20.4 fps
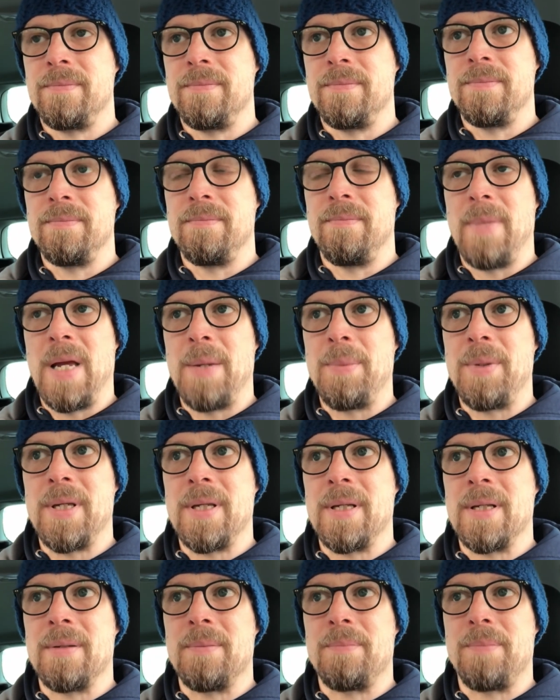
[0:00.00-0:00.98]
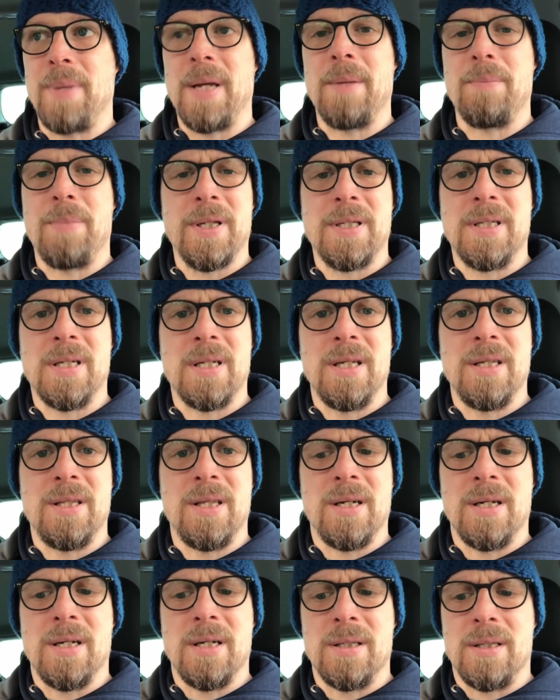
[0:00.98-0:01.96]
Maybe basically
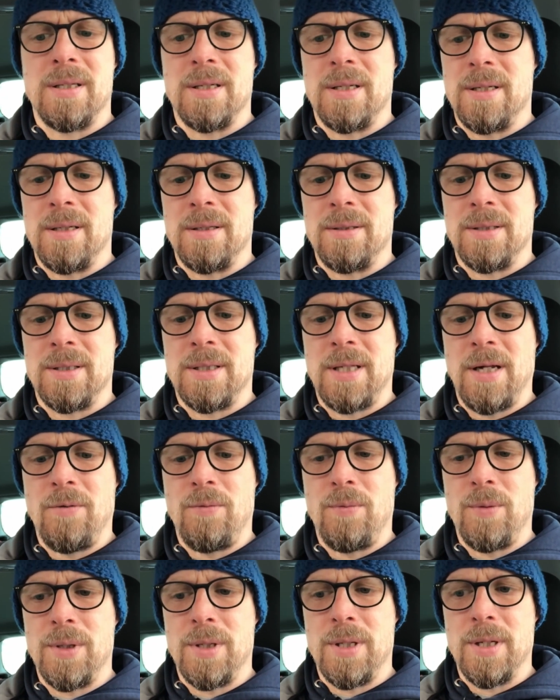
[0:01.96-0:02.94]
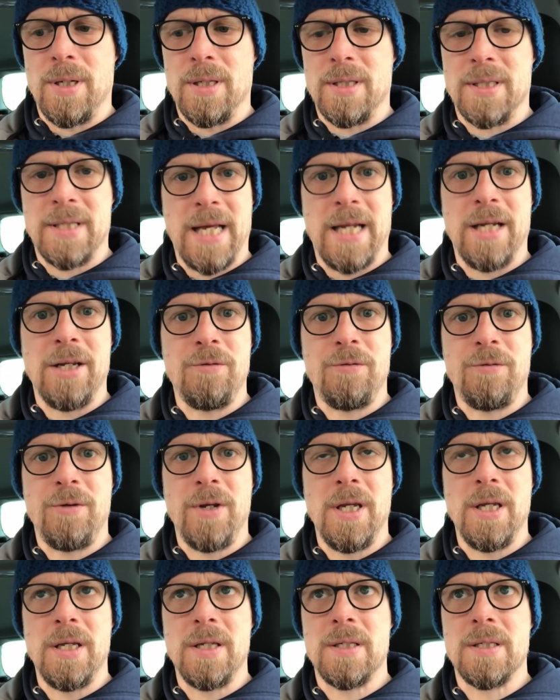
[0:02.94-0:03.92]
the stuff with the selling
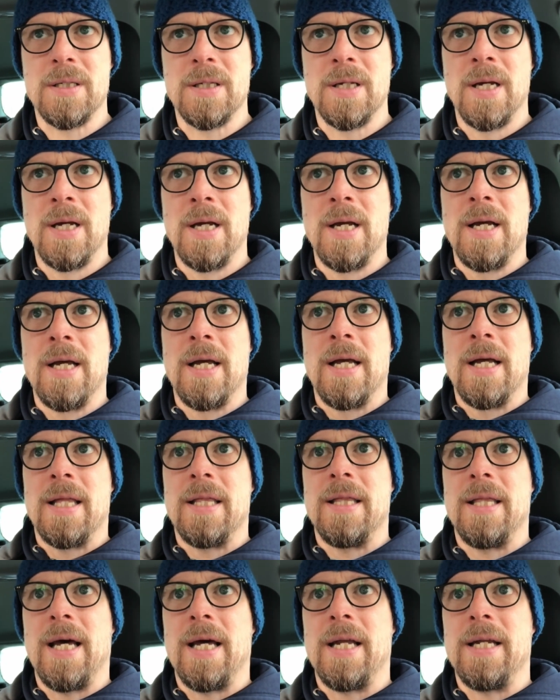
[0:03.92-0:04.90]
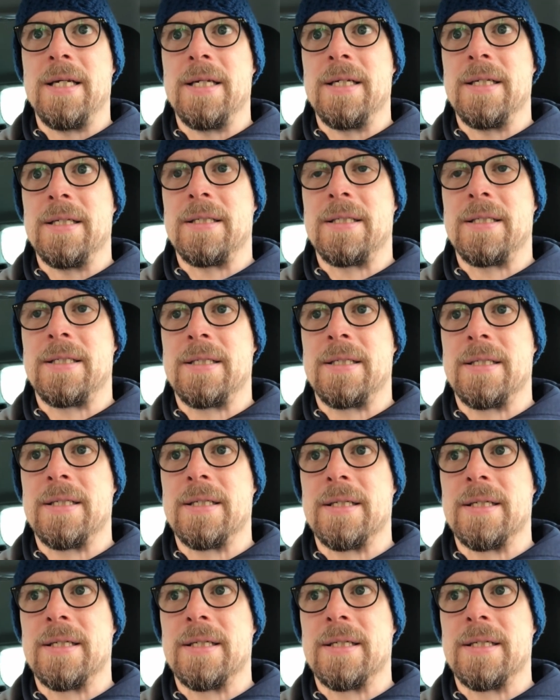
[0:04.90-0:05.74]
fees, that is,